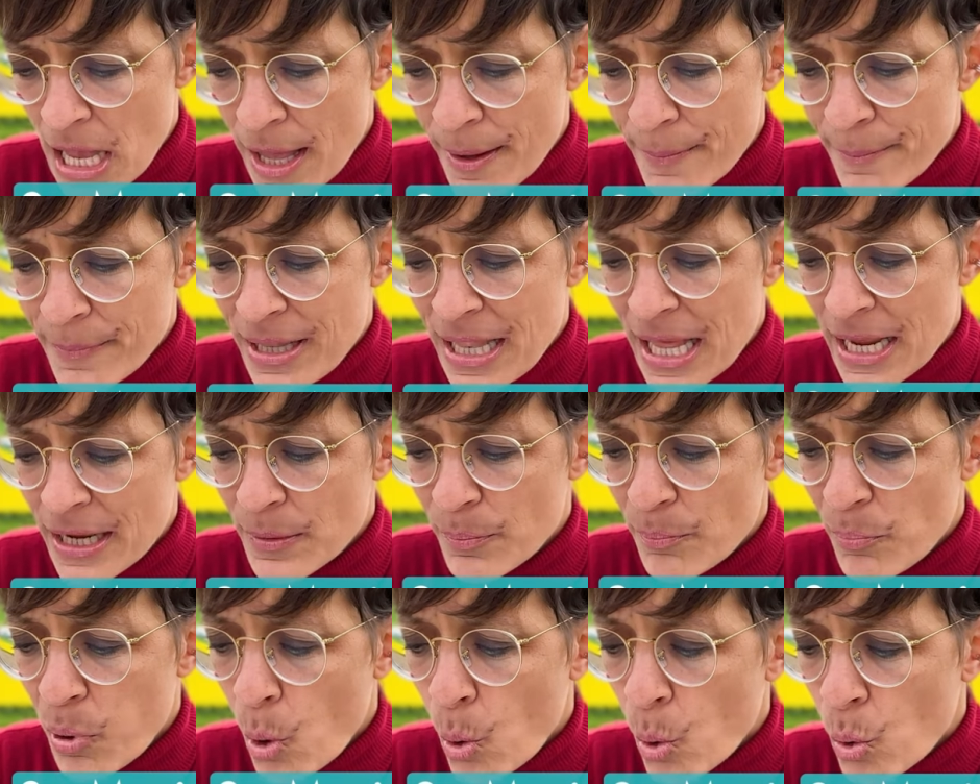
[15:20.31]

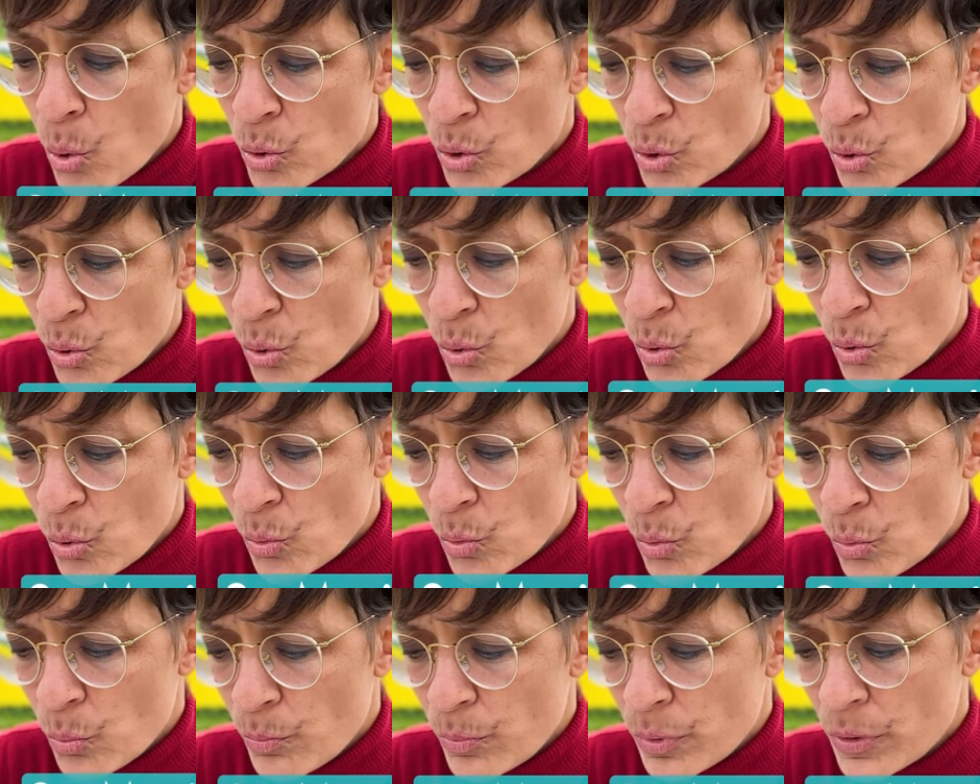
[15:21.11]
like
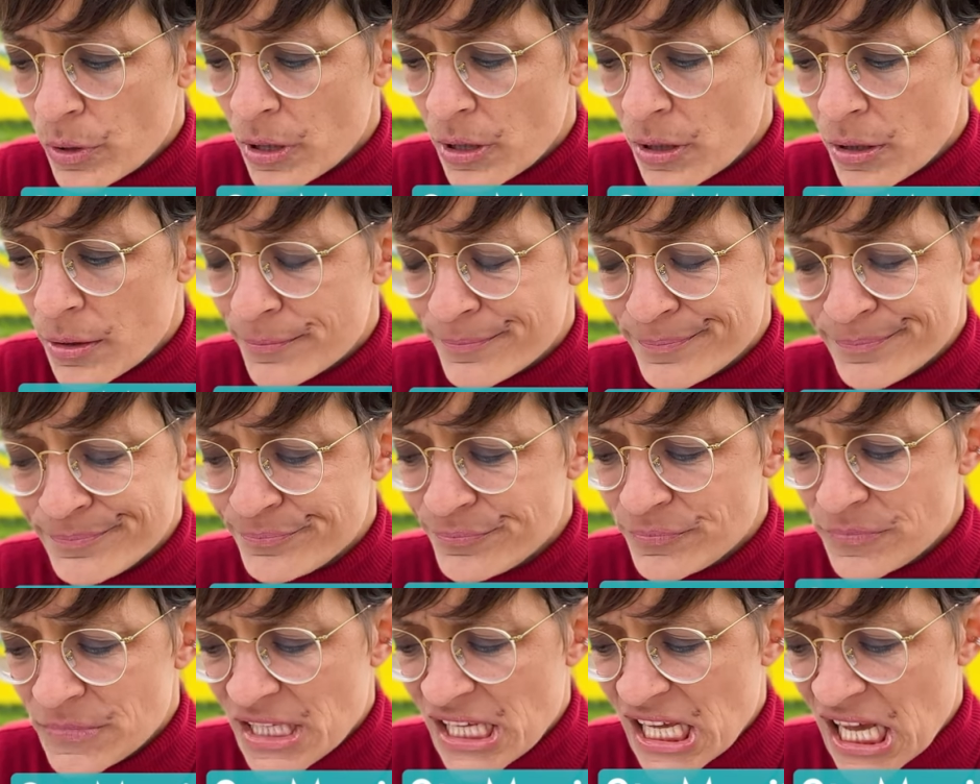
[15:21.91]
polo,
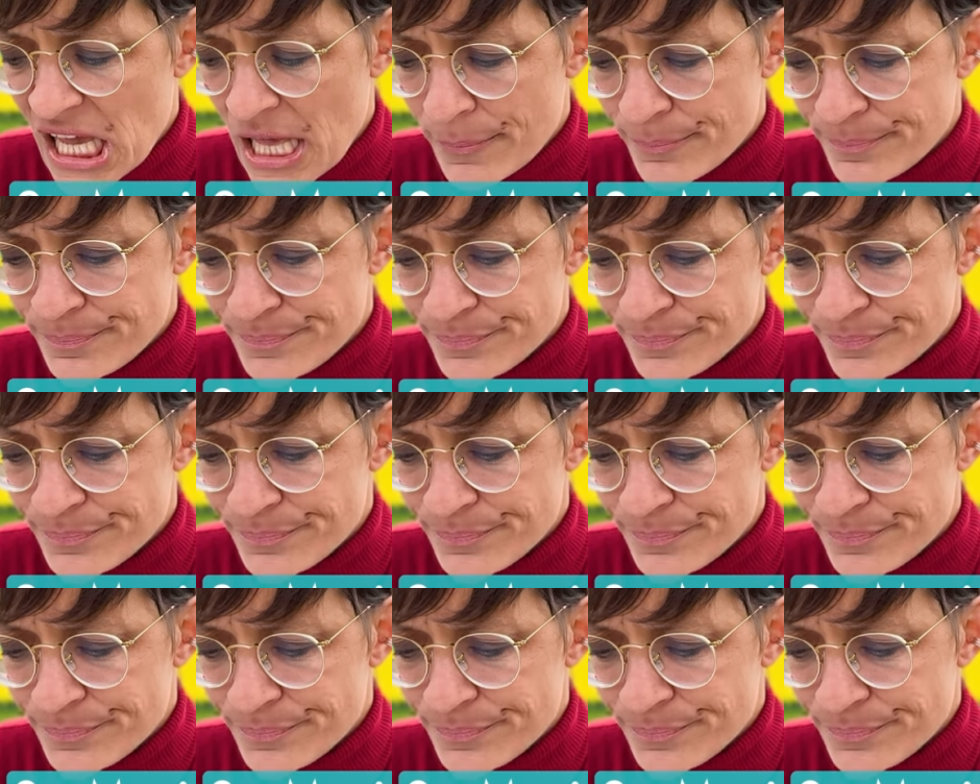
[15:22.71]
yeah.